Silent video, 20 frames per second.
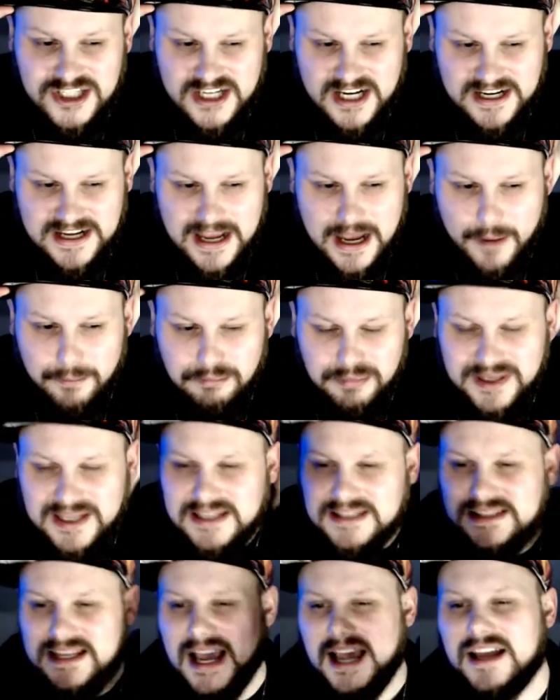out
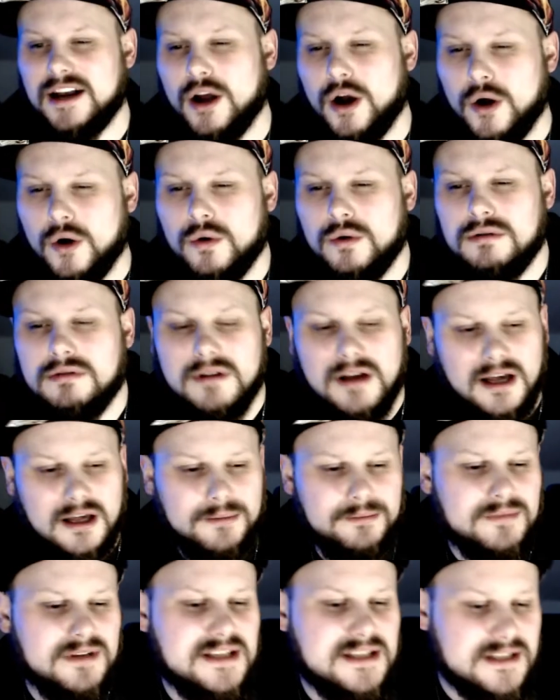PdotO. I'm
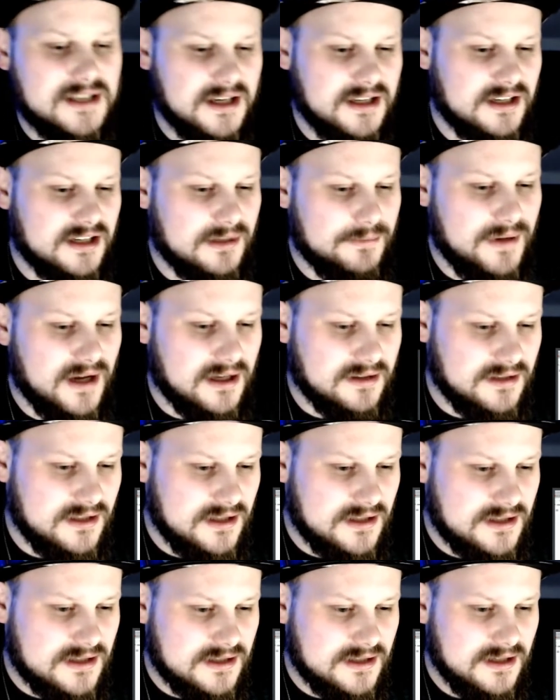excited about
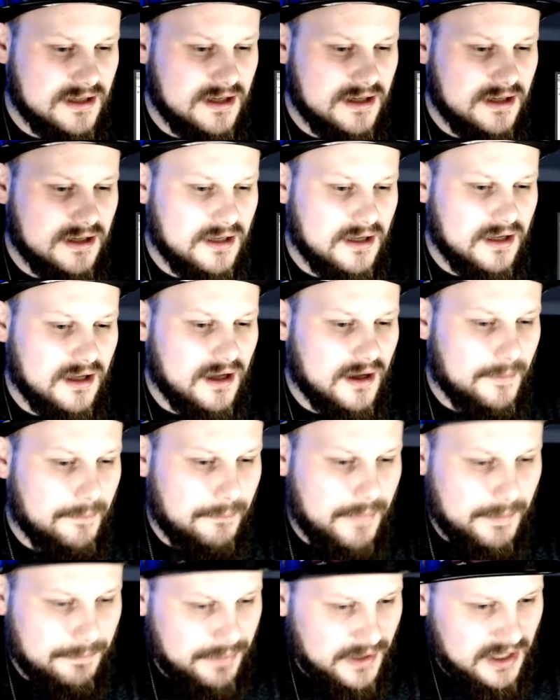this.
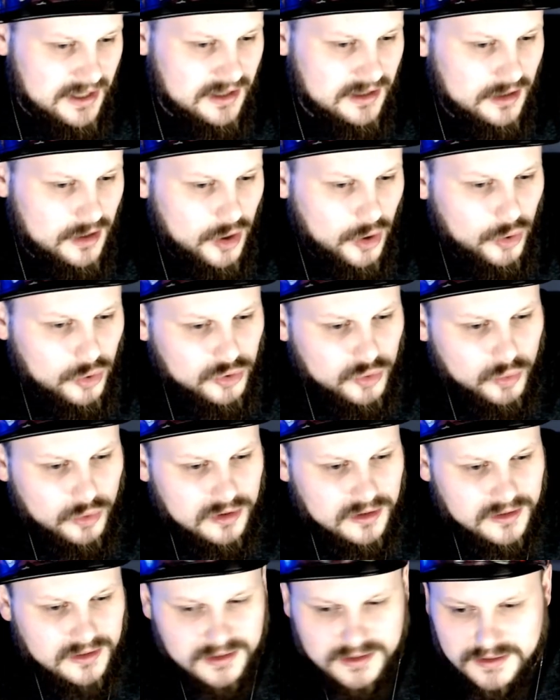Bang, Cold
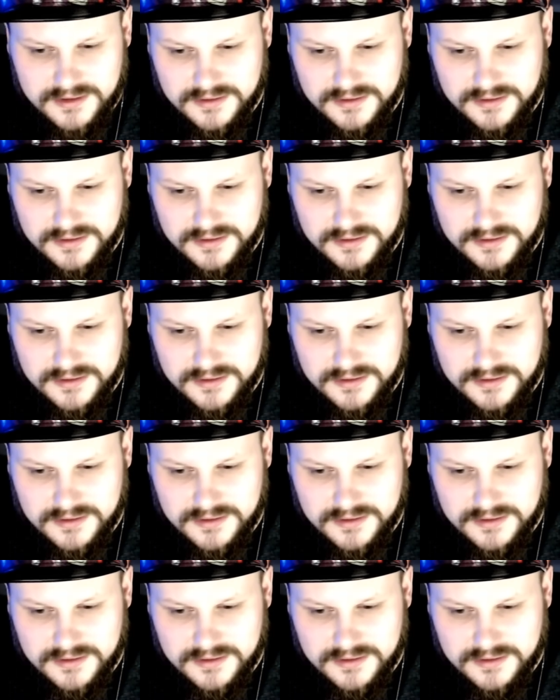Waters.